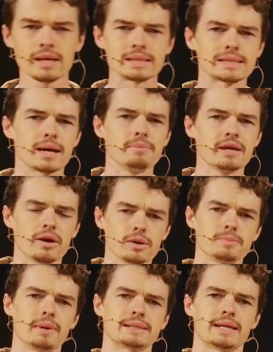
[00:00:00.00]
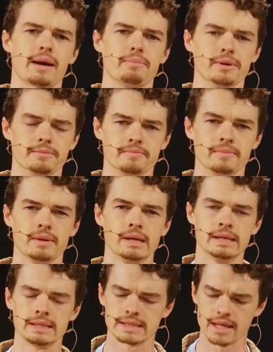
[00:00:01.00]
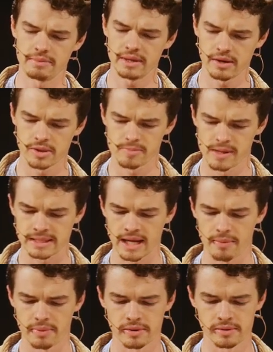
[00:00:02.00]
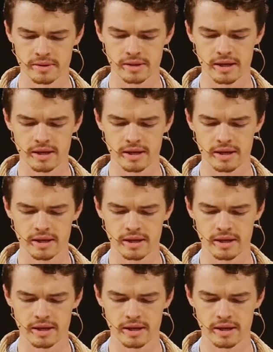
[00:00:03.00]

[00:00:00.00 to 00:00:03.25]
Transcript: something else must happen. Something else must happen.